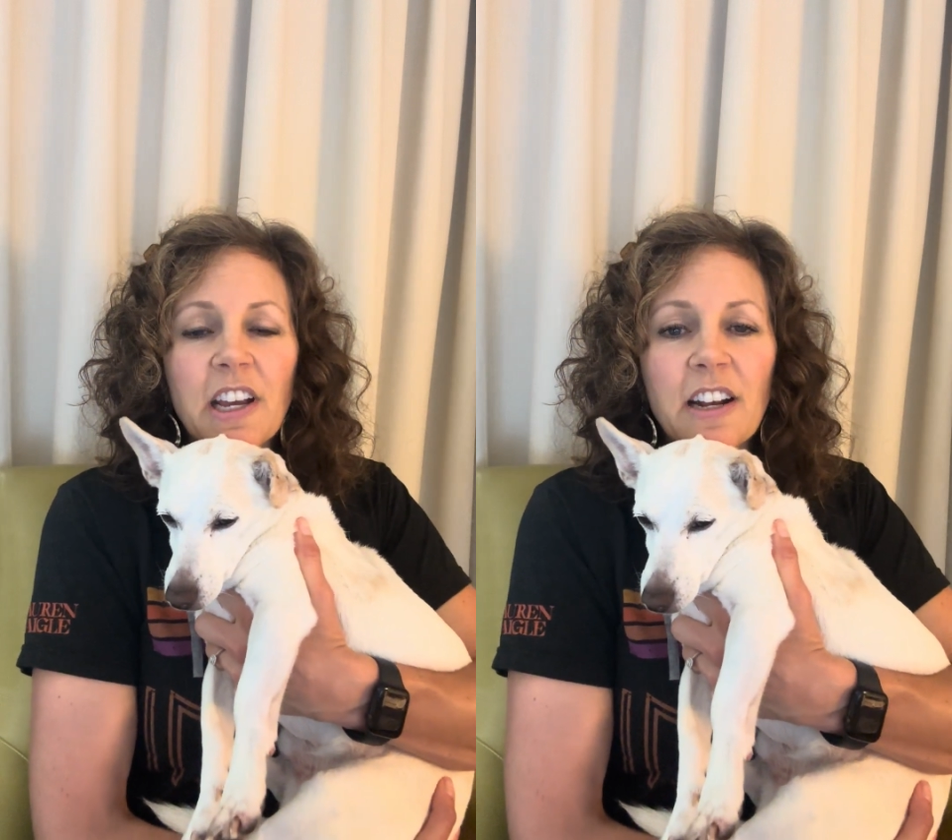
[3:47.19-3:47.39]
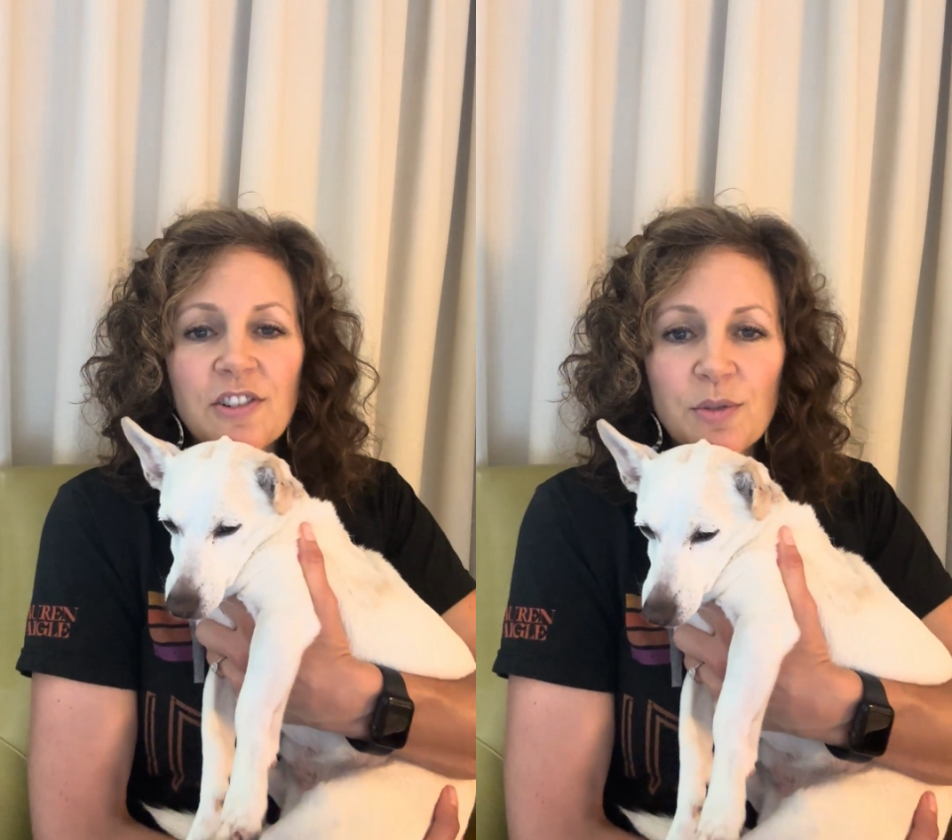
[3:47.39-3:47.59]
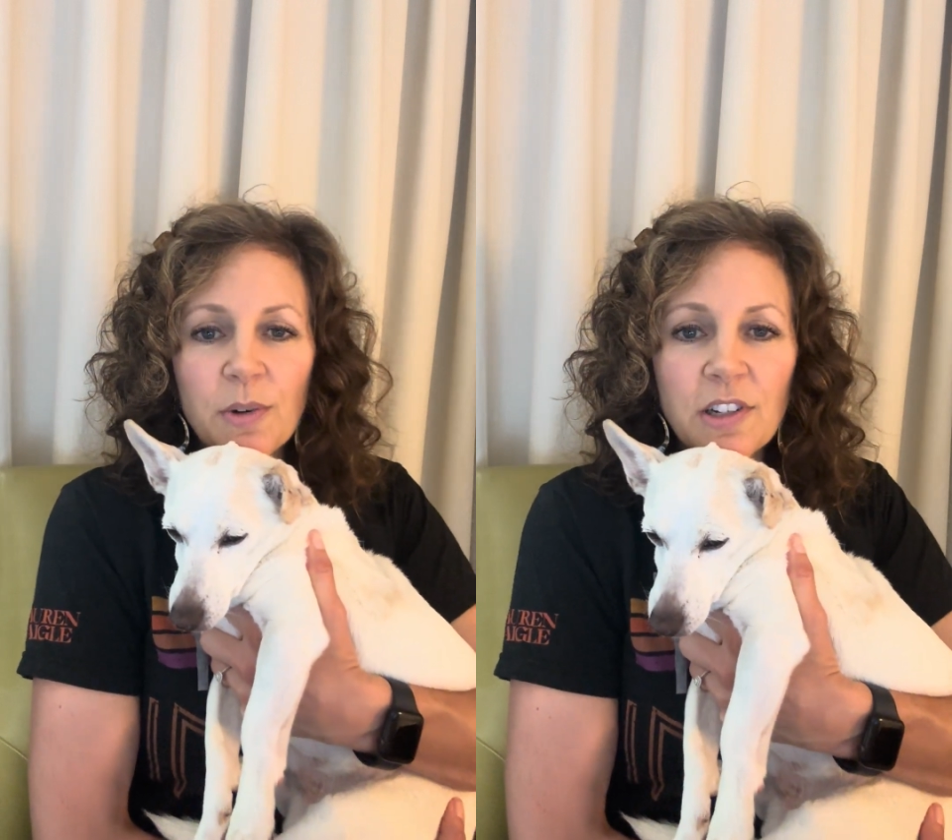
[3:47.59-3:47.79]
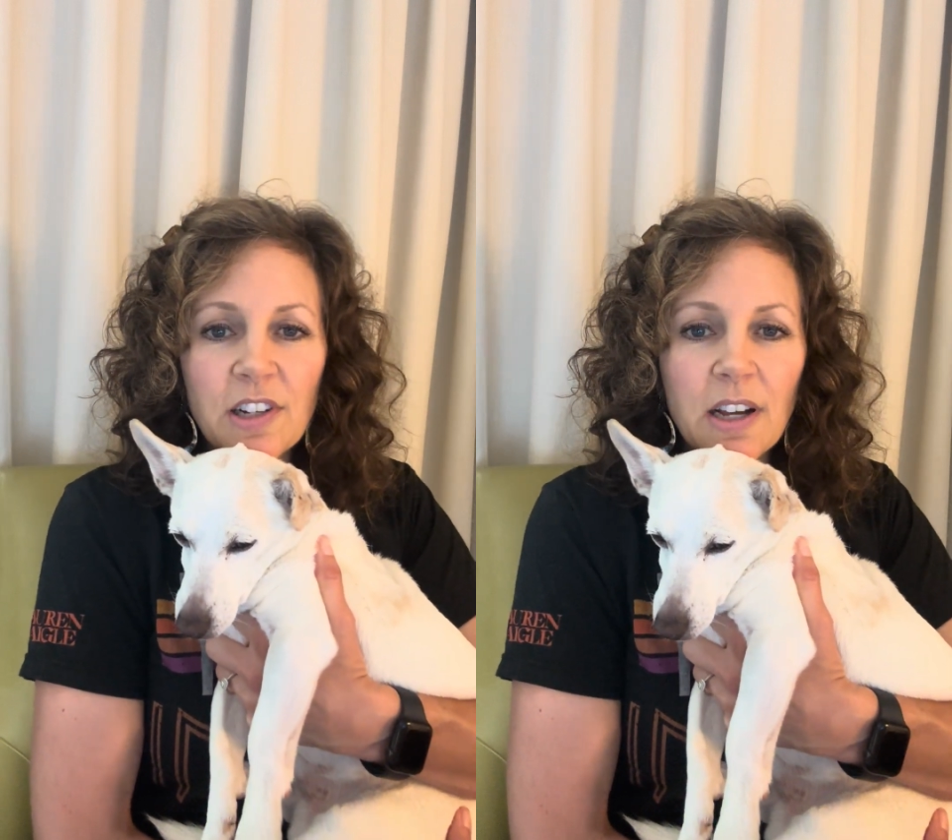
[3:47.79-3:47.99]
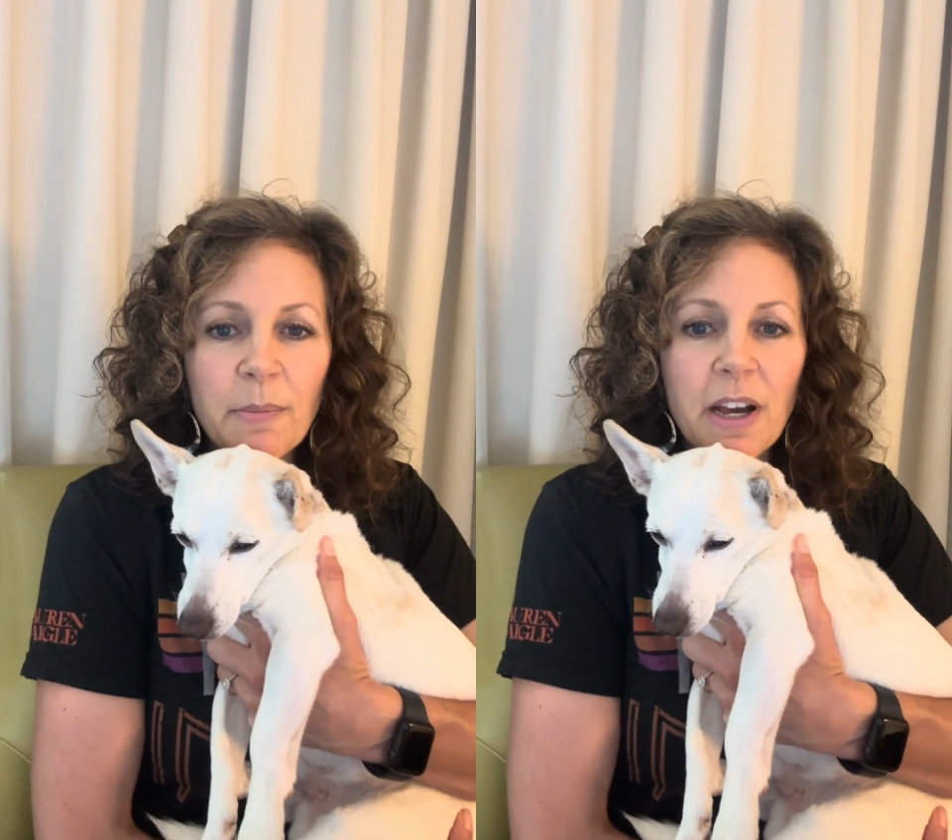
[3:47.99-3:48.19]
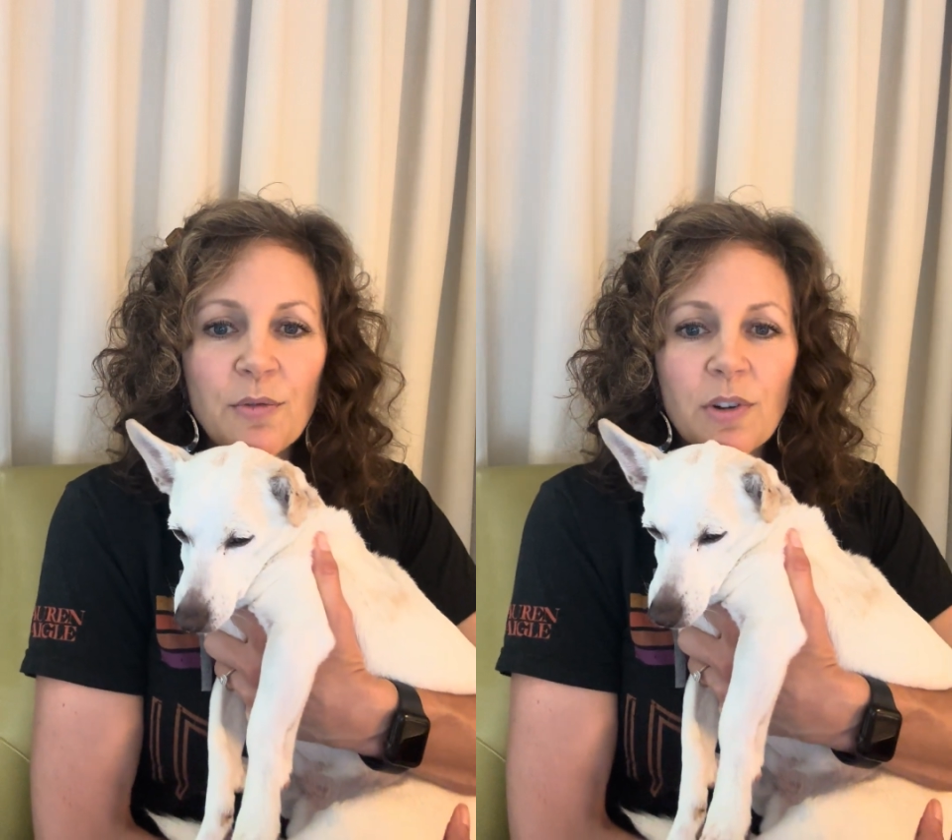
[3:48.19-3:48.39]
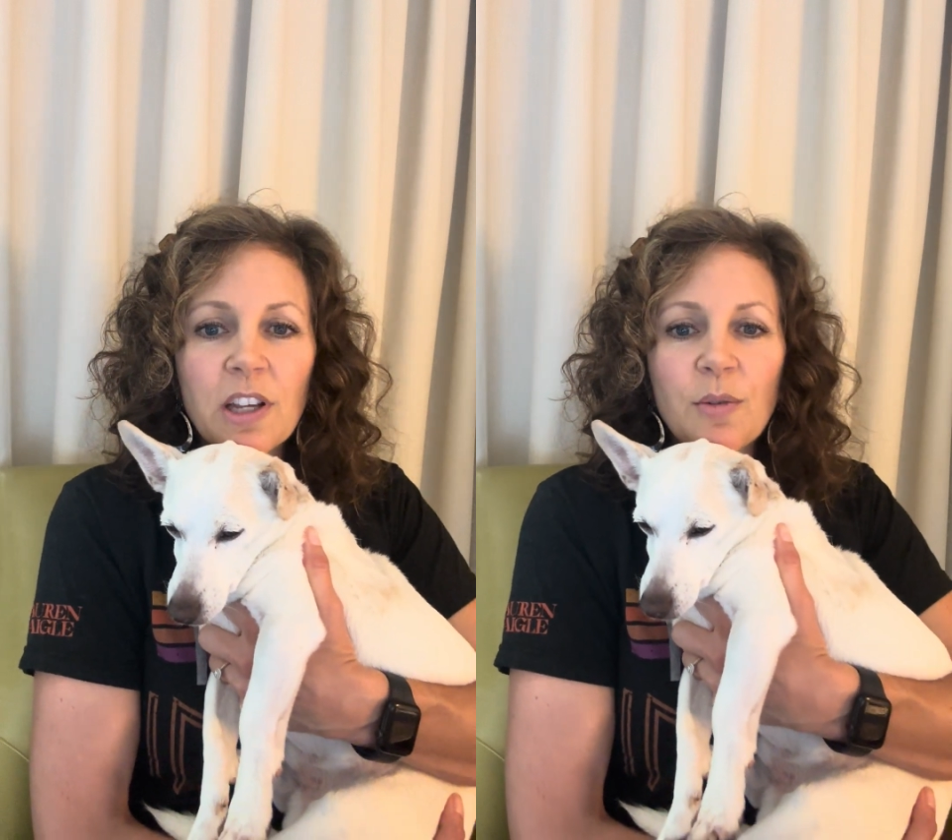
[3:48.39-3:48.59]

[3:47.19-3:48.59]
I just wanted to come on really